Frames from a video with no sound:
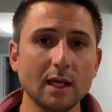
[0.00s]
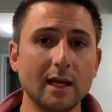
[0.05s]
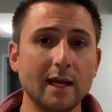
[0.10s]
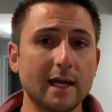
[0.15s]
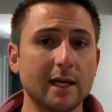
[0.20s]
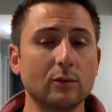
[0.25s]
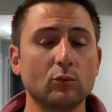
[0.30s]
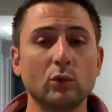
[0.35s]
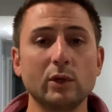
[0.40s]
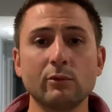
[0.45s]

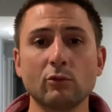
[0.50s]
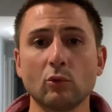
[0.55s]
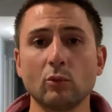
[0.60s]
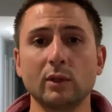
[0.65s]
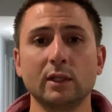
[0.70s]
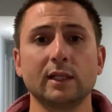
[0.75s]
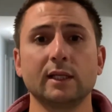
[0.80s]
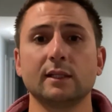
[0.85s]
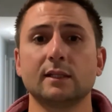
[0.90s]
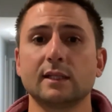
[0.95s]
And we were
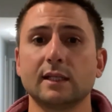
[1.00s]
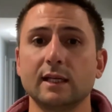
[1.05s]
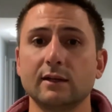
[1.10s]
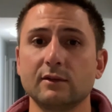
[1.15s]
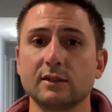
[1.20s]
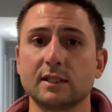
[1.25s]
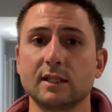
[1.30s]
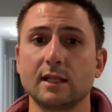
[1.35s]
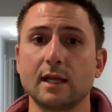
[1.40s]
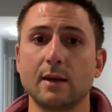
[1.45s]
willing to
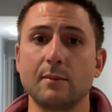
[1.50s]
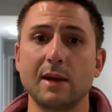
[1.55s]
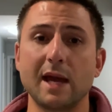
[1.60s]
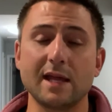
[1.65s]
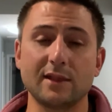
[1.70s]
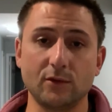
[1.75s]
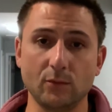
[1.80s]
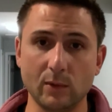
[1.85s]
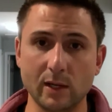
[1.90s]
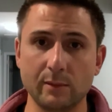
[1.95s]
give it to them
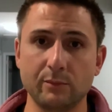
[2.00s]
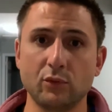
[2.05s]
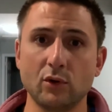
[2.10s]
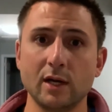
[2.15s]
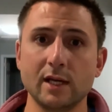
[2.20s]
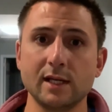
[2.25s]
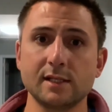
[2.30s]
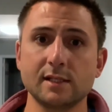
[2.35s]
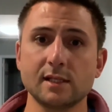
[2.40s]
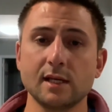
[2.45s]
at the right
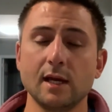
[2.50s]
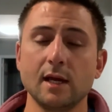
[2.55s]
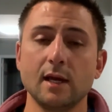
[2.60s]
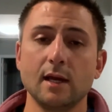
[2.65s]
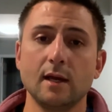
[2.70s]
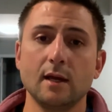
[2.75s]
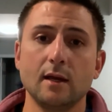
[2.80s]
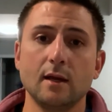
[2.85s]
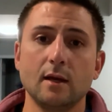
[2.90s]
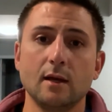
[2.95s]
price.
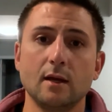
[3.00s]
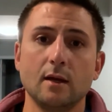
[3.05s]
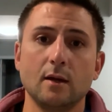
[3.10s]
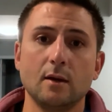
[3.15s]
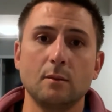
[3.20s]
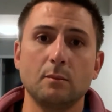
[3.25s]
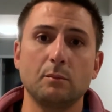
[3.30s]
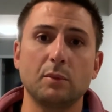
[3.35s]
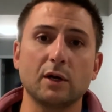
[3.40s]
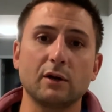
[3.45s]

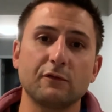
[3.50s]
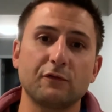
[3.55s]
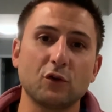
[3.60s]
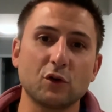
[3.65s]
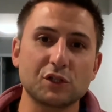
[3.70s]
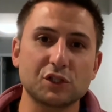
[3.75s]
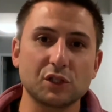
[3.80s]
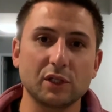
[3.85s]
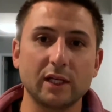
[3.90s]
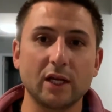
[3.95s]
But
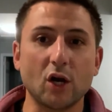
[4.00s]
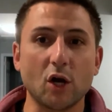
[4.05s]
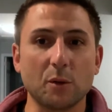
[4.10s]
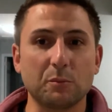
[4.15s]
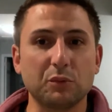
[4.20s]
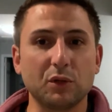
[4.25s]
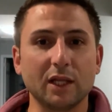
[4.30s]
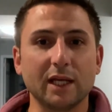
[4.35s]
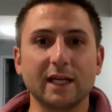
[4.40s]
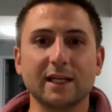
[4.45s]
unfortunately,
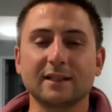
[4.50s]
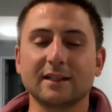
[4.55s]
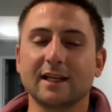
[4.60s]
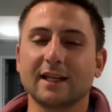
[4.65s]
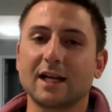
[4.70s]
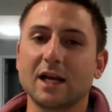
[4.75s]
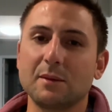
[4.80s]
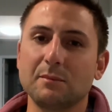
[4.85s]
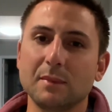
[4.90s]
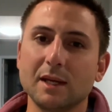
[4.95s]
our plan,
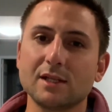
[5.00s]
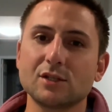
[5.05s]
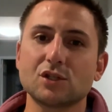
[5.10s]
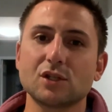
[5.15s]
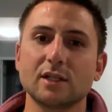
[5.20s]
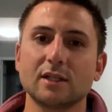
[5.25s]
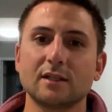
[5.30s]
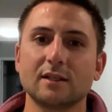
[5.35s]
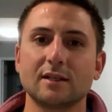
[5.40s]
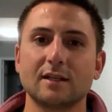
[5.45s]
like I
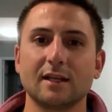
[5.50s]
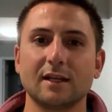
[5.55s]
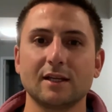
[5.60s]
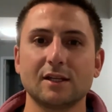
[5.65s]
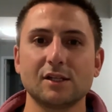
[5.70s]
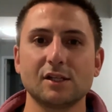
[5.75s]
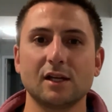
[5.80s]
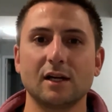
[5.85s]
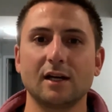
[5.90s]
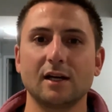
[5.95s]
mentioned,
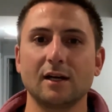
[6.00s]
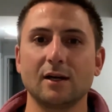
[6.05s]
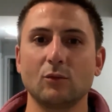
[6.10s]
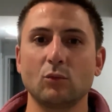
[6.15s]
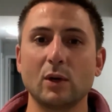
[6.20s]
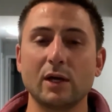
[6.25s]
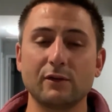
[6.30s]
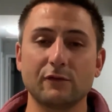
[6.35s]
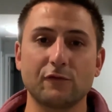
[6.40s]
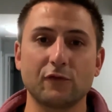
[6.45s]

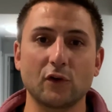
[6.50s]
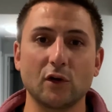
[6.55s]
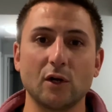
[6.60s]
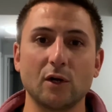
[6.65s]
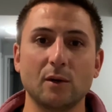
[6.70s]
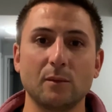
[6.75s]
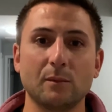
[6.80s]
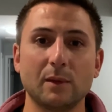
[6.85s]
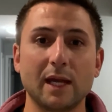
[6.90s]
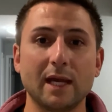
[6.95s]
went
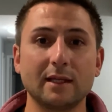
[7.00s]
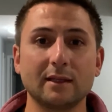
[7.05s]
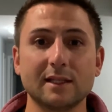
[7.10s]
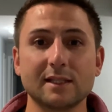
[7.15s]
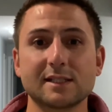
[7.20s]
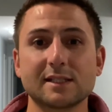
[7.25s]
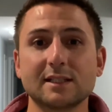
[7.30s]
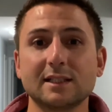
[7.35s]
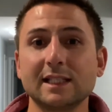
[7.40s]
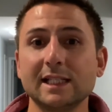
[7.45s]
from, hey,
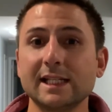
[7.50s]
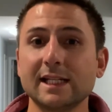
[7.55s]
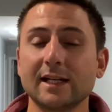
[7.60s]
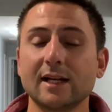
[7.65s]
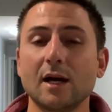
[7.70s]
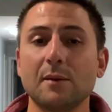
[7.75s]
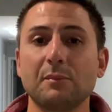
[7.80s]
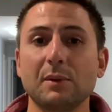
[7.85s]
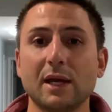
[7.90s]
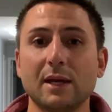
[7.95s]
let's clean
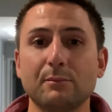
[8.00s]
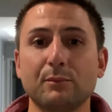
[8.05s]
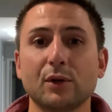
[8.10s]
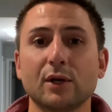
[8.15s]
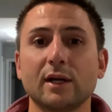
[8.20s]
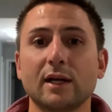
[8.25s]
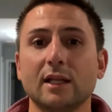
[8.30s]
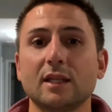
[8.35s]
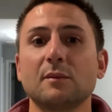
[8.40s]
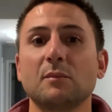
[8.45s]
it up and
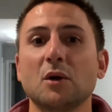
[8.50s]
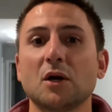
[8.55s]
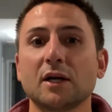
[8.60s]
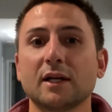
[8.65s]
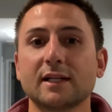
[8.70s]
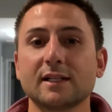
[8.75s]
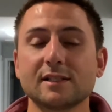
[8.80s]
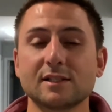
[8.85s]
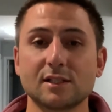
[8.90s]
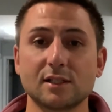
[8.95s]
put it on the
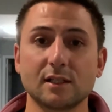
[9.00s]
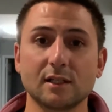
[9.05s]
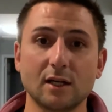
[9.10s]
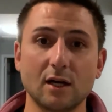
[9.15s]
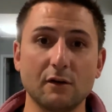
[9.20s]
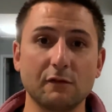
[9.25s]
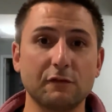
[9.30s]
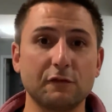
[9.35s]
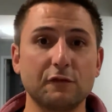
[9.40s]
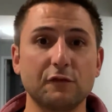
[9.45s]
market,
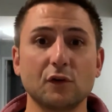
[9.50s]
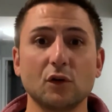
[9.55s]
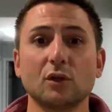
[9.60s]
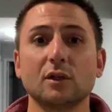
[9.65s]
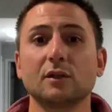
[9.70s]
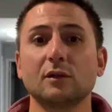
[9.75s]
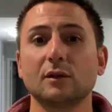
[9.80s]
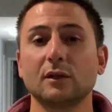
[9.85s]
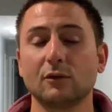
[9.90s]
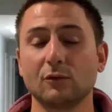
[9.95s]
to a
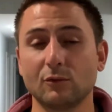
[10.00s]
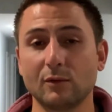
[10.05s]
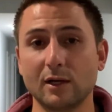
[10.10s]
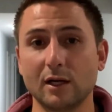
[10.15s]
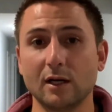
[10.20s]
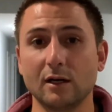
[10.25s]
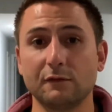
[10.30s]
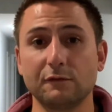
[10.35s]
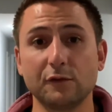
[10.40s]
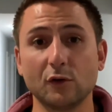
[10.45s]

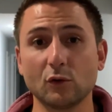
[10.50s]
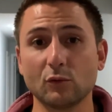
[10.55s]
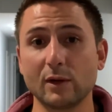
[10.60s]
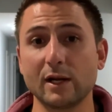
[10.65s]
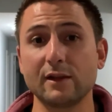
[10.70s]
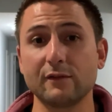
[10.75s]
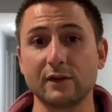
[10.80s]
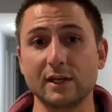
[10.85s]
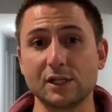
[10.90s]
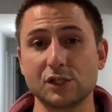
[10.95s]
full
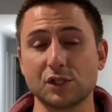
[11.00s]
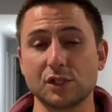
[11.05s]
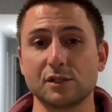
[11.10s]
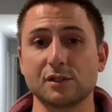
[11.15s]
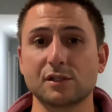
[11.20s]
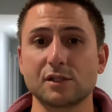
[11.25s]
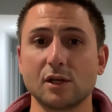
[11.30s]
renovation.